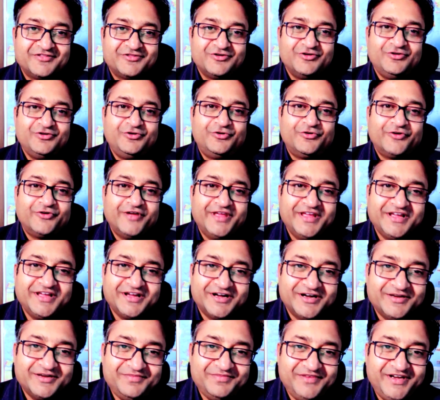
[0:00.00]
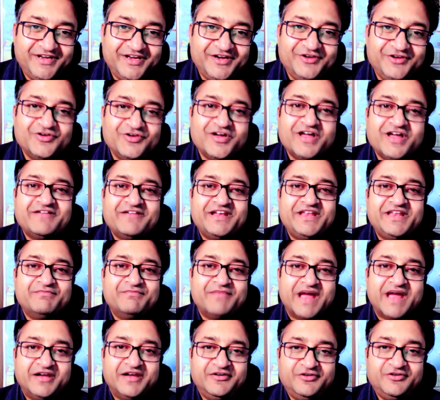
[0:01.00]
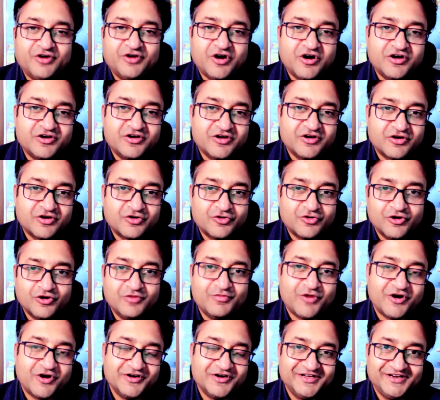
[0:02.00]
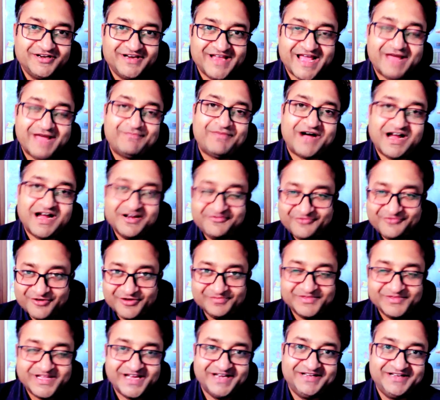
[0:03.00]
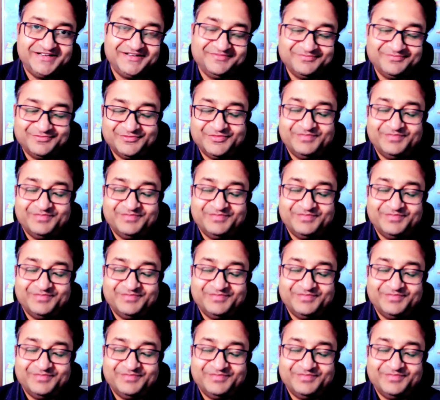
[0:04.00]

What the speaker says: So growing up, did you have any mentor or role model apart from that